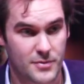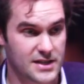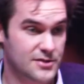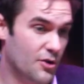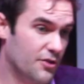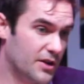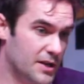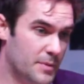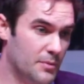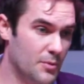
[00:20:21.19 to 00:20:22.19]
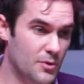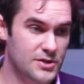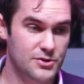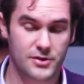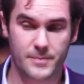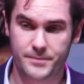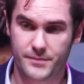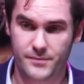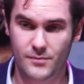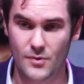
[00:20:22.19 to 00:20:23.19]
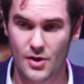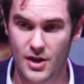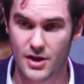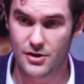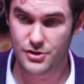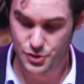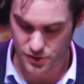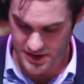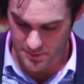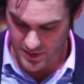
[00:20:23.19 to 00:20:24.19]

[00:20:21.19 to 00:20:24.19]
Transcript: and it's not a threat to people who want to do it on a short-term